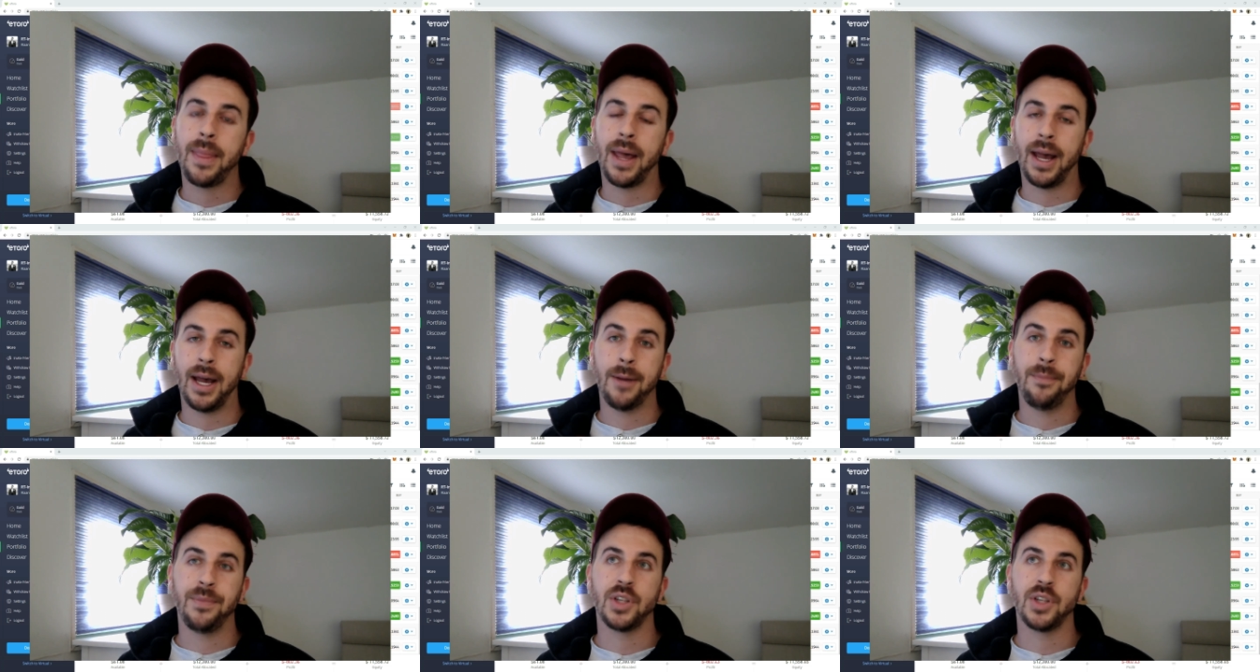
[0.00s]

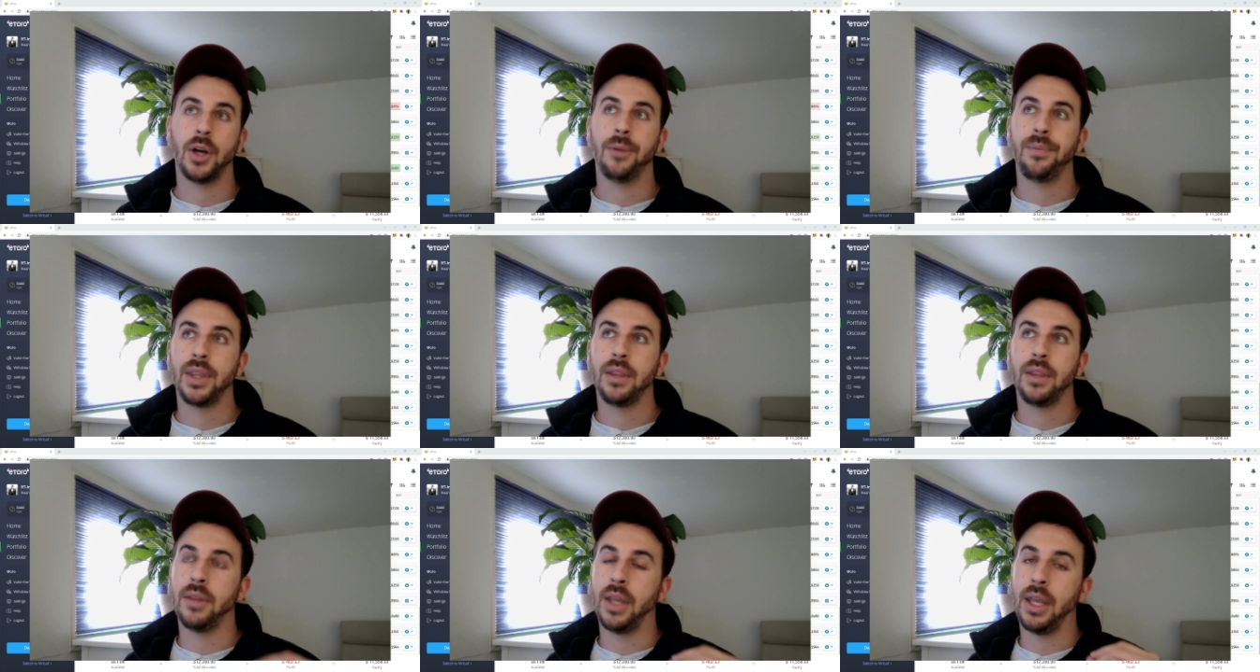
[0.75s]
Um, so
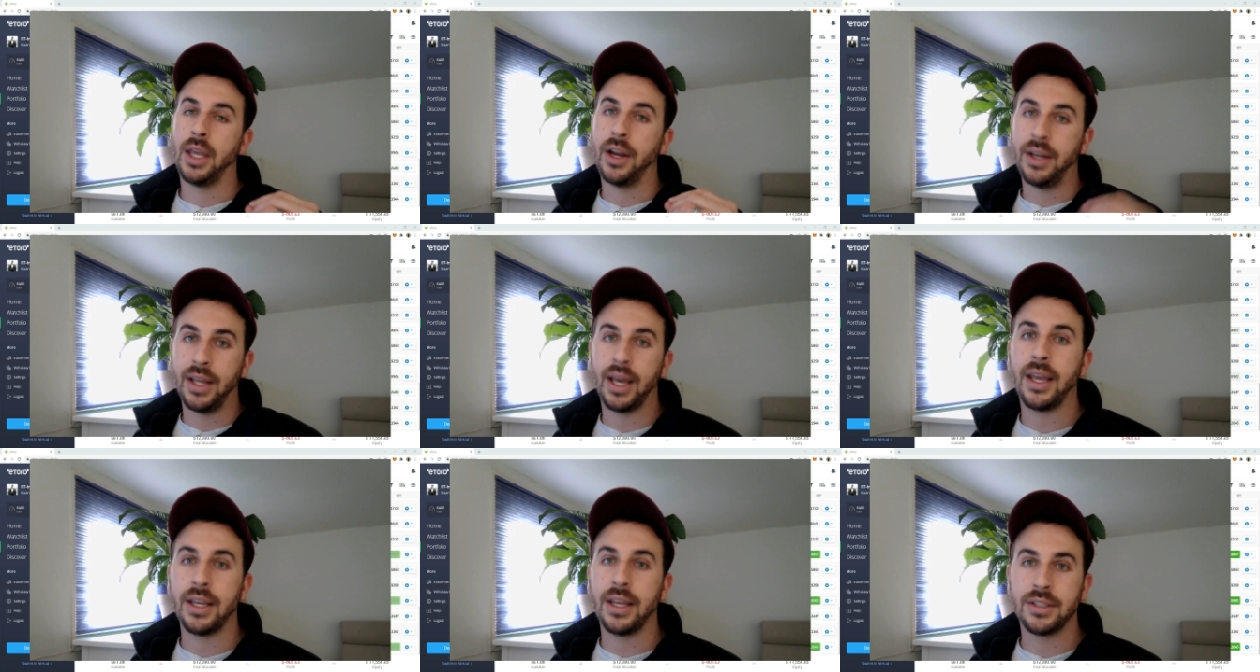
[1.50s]
the idea
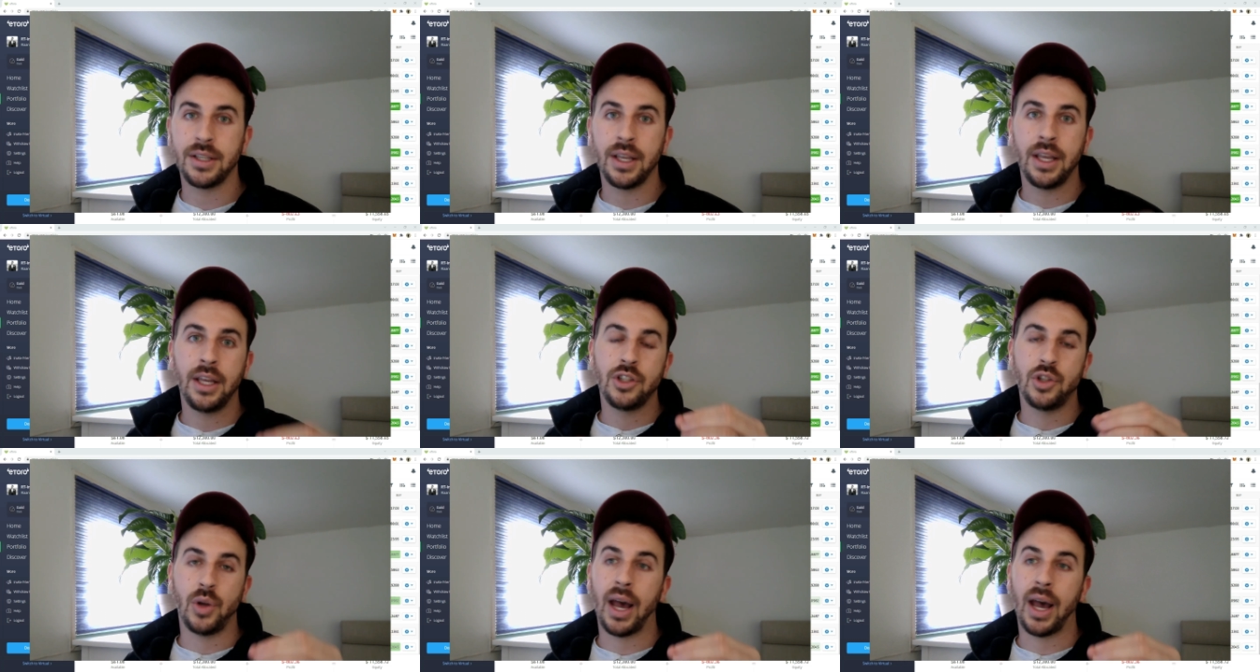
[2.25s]
is
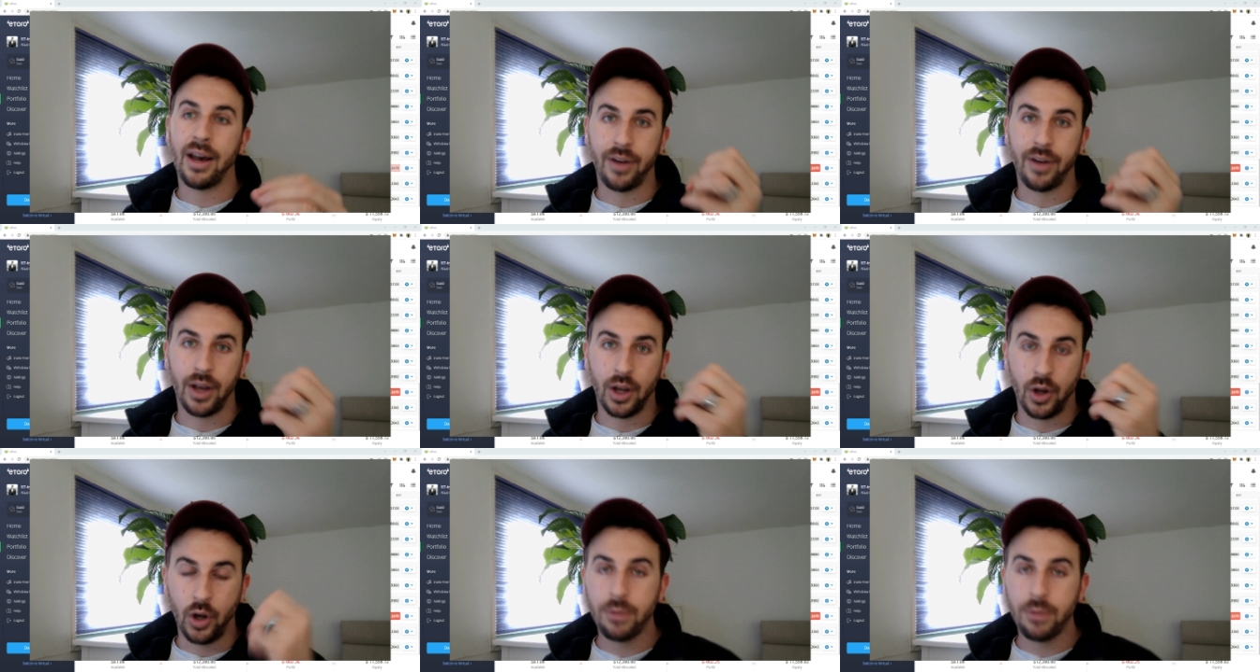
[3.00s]
to have a
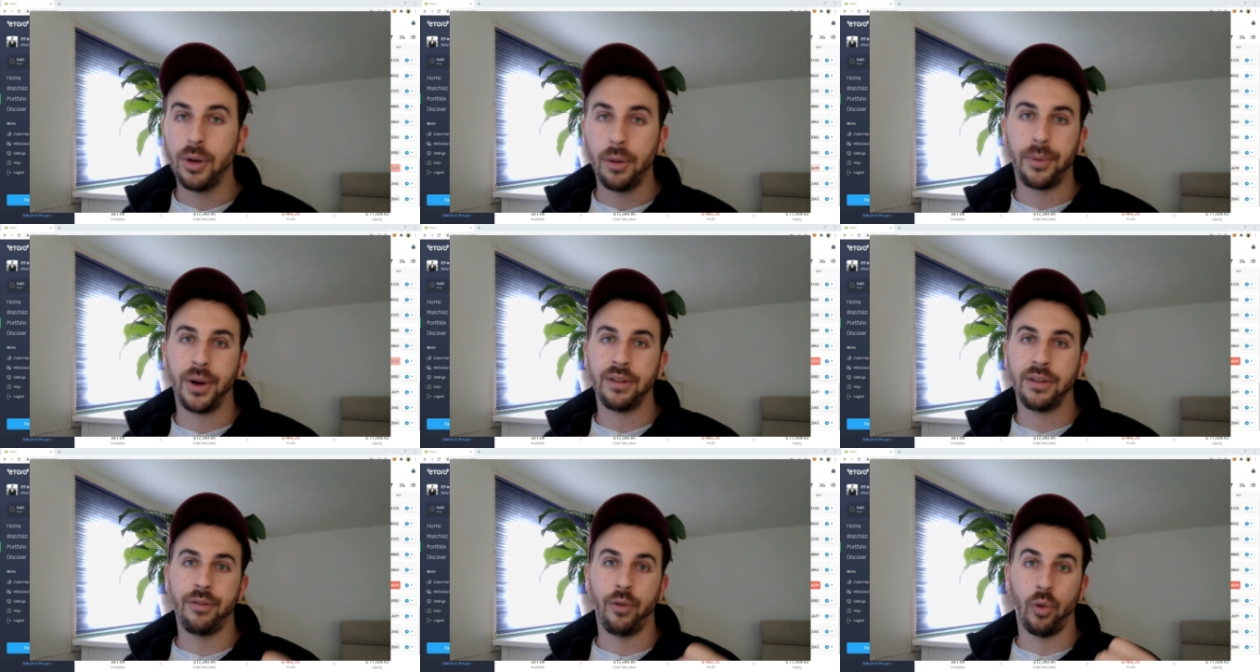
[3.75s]
good
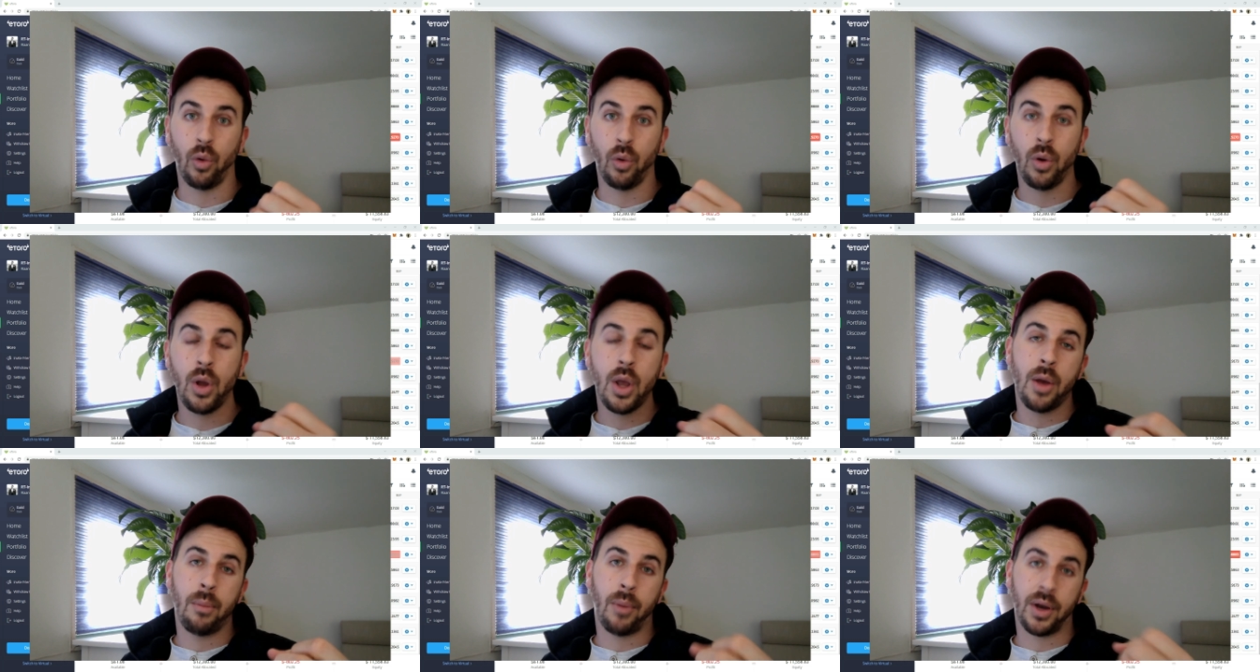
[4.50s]
blueprint for
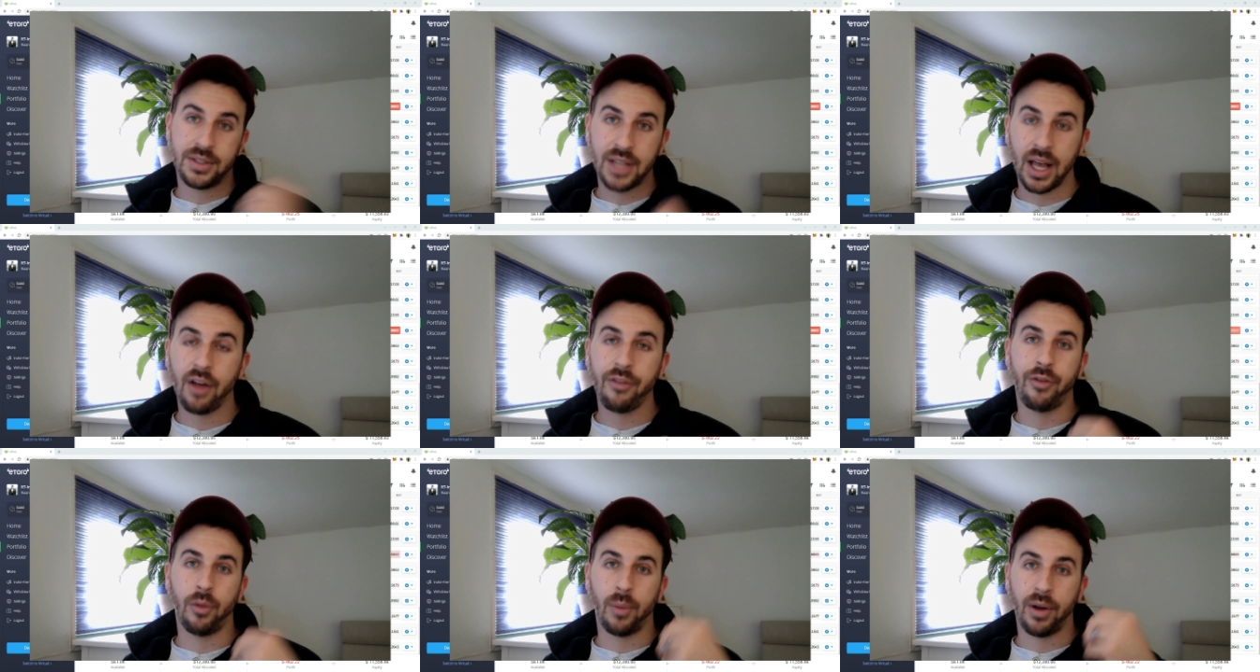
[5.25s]
myself,
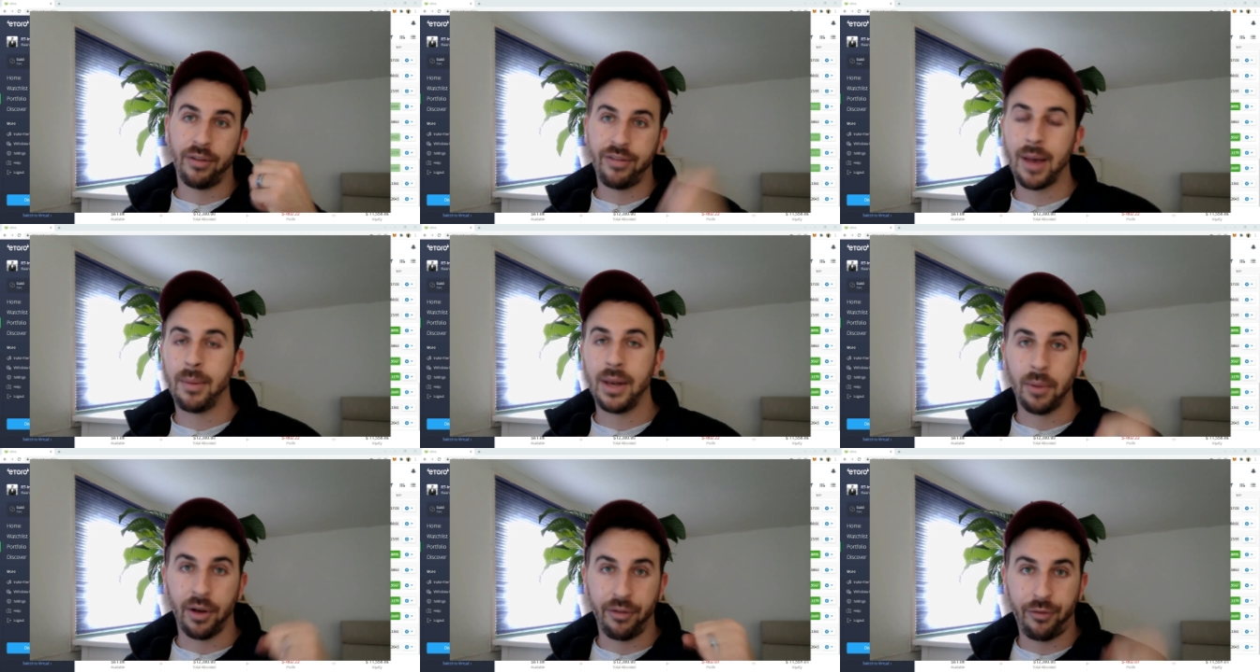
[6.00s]
for my family,
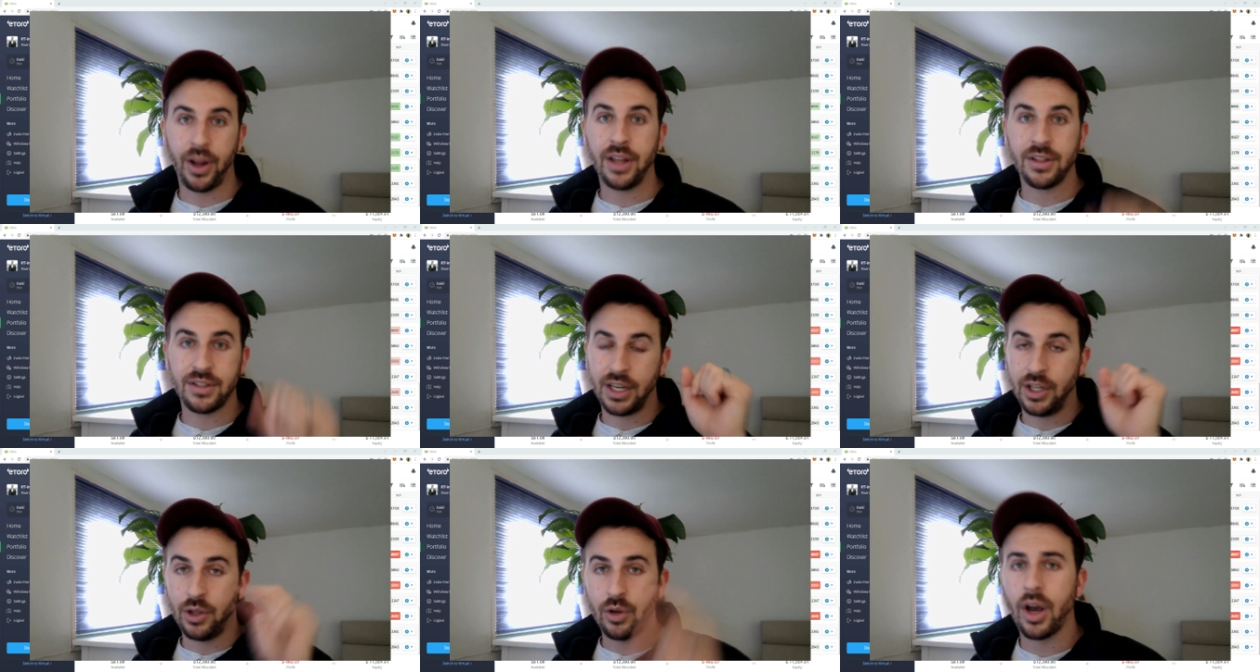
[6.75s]
my friends,
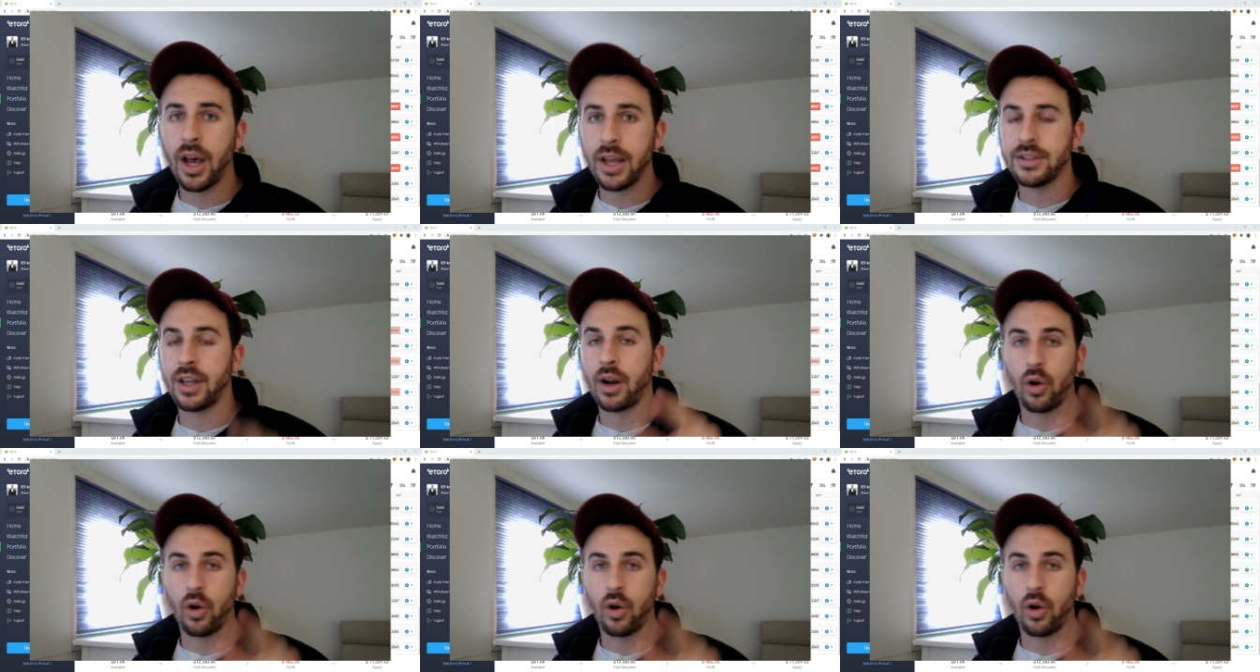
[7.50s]
and you guys that are